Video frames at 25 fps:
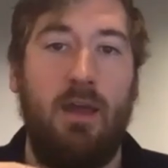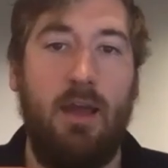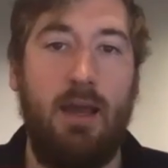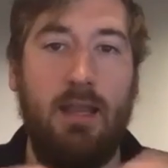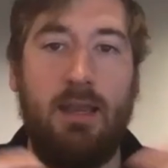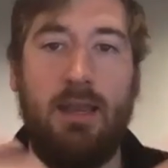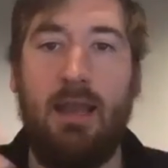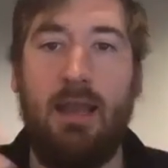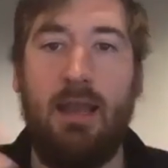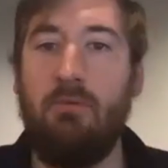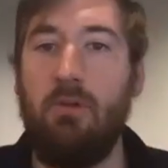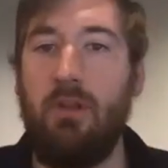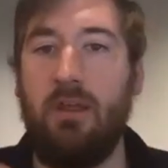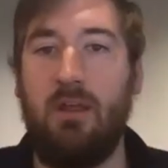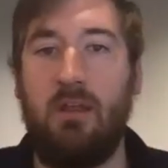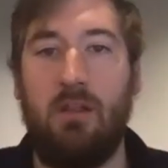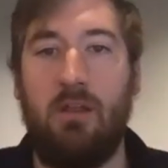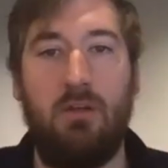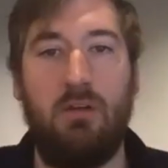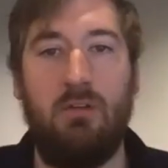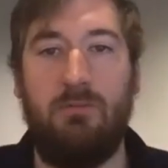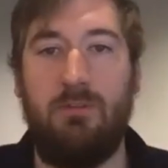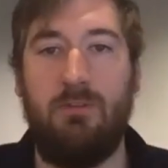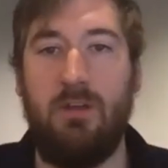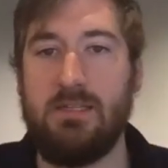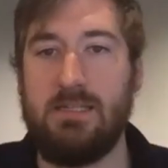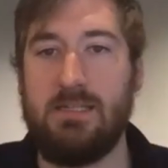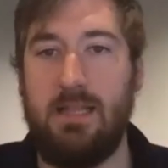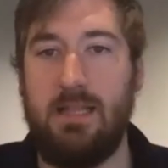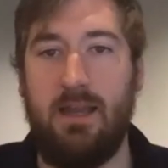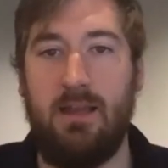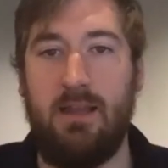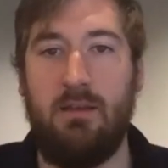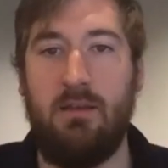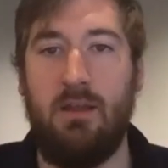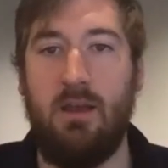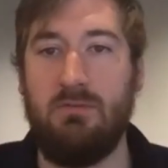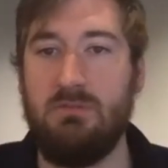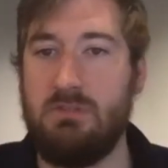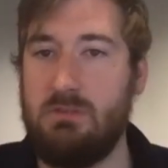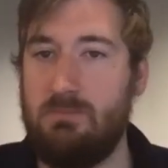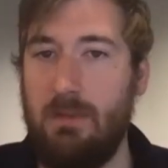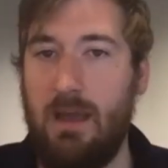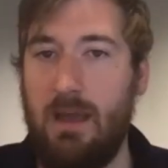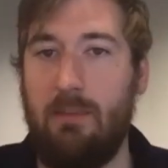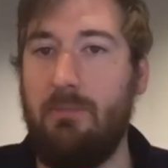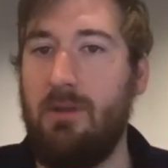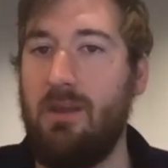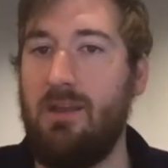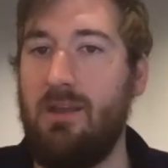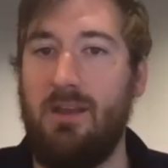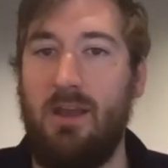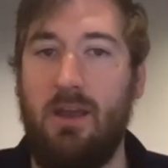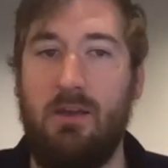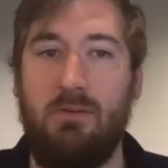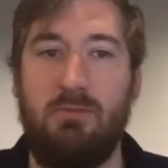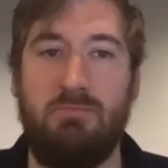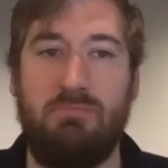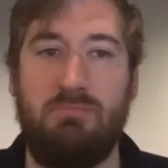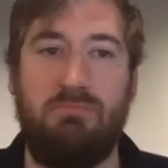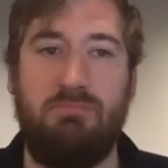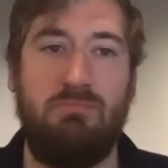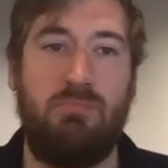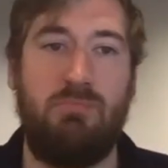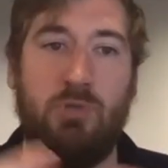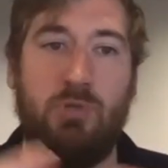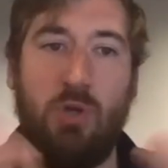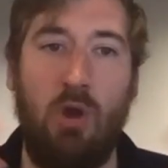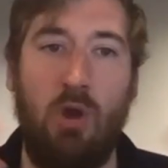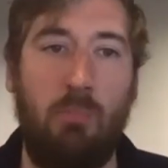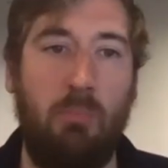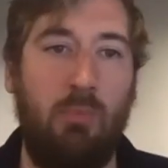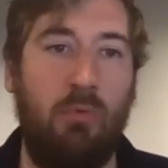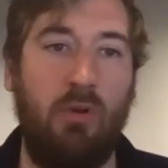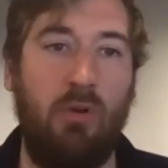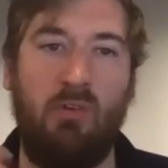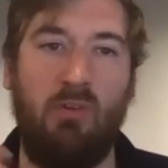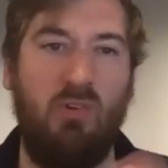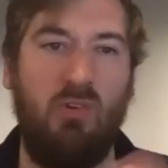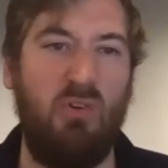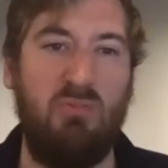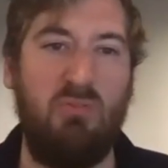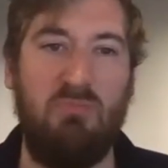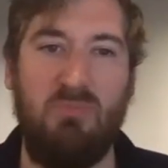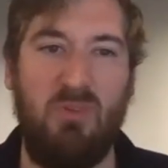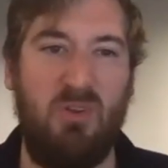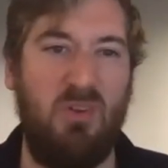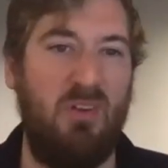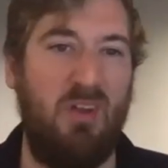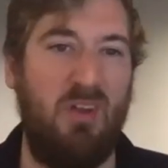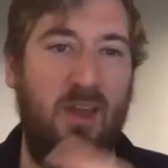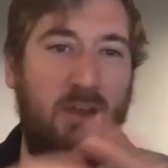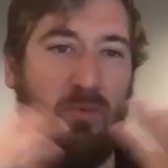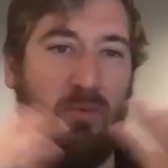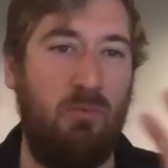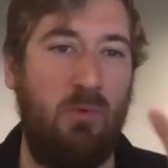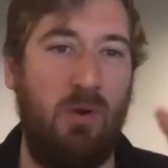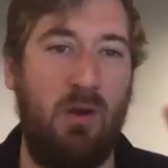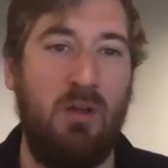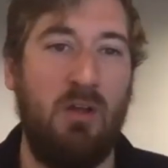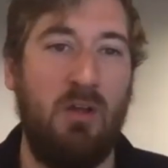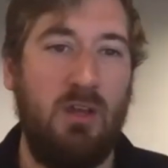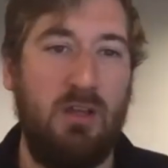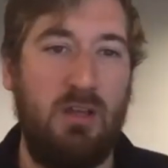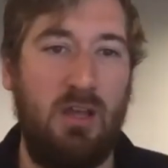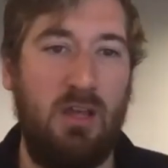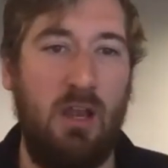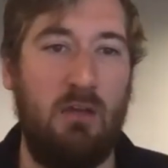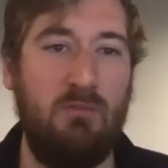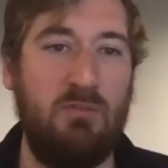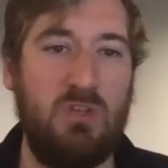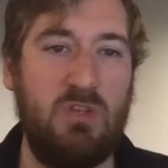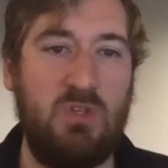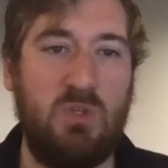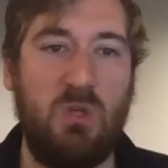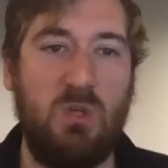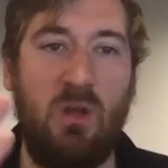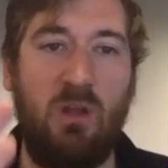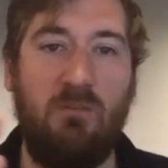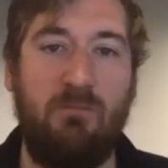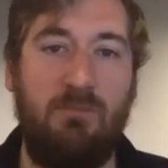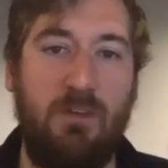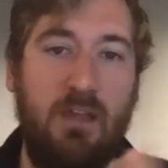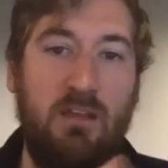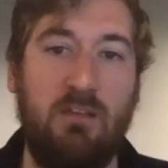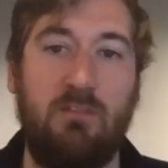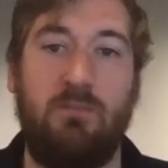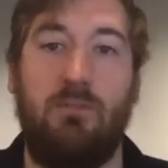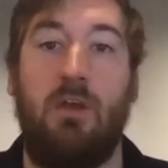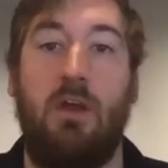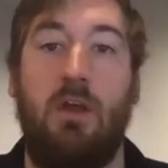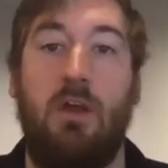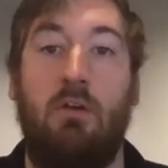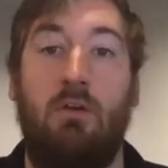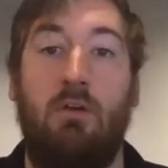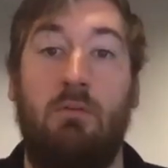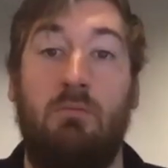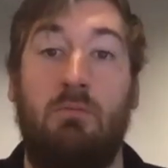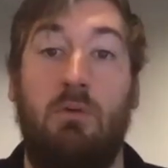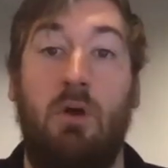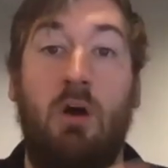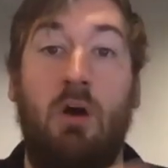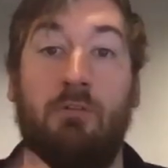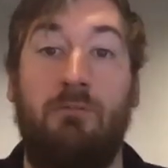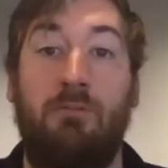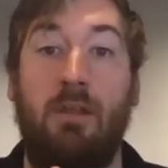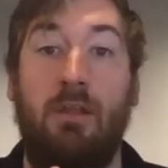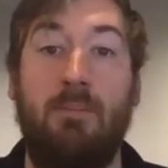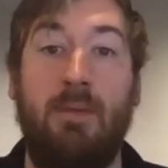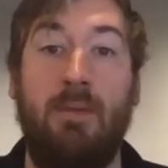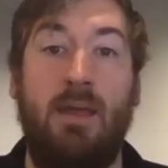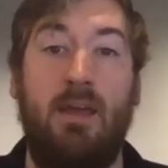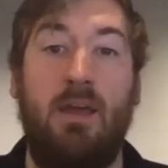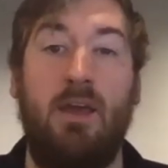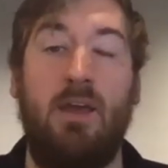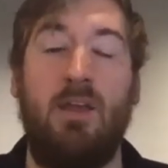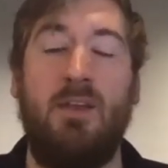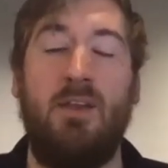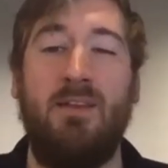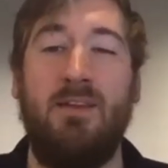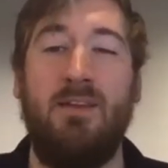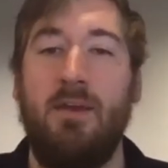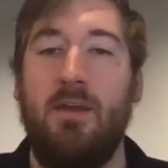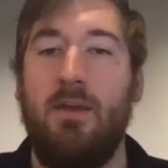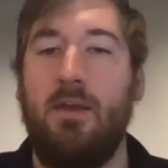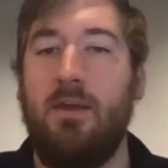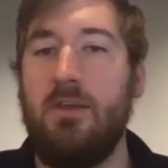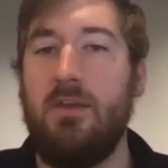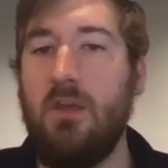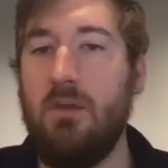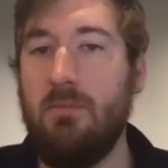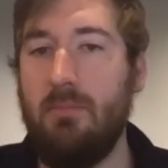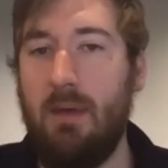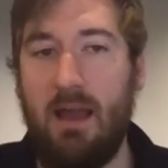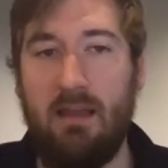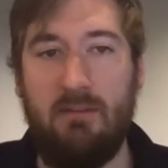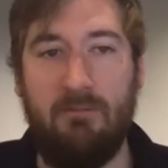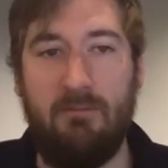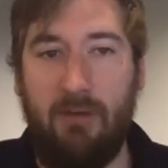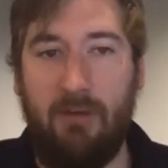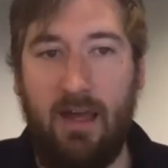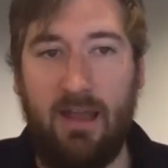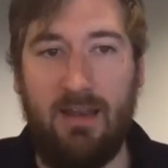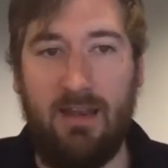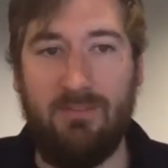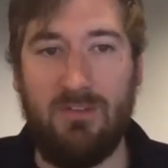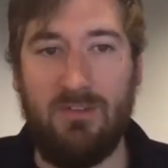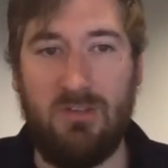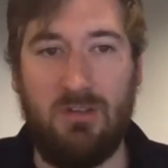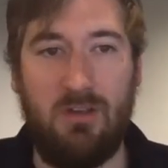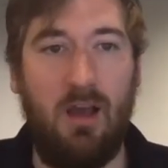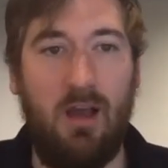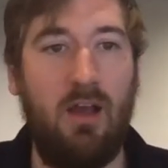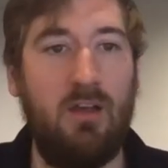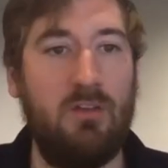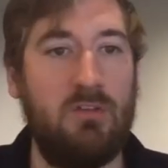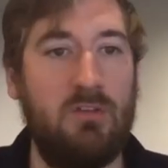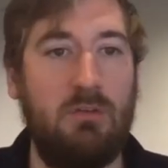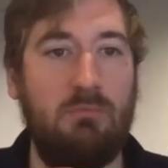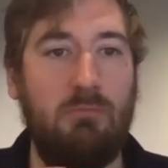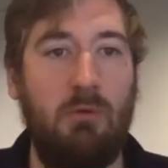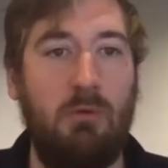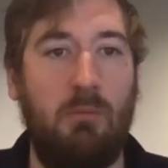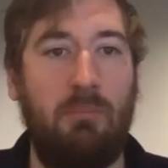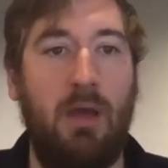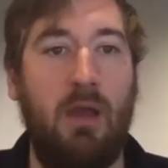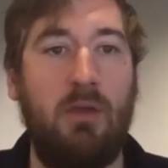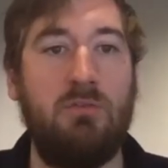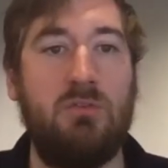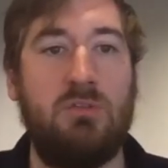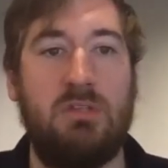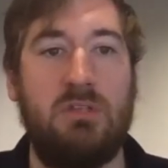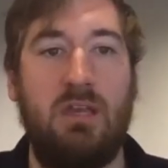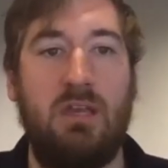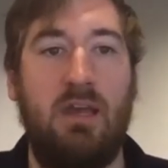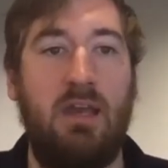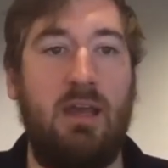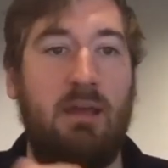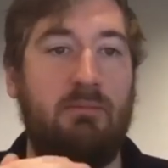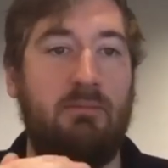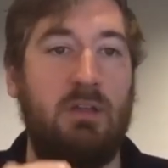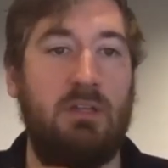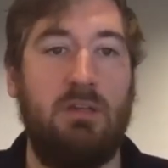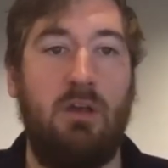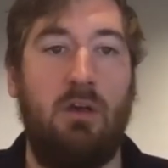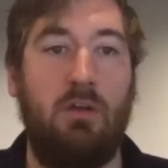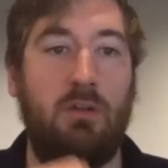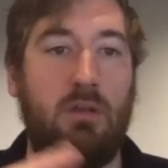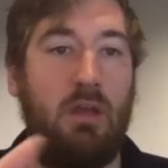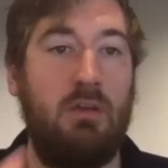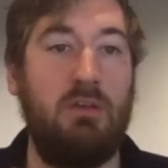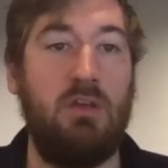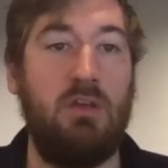And they will include things like no spamming, no job recruitment, there's certain things that are off limit. And you might find at the start someone posts it and they're told, no, you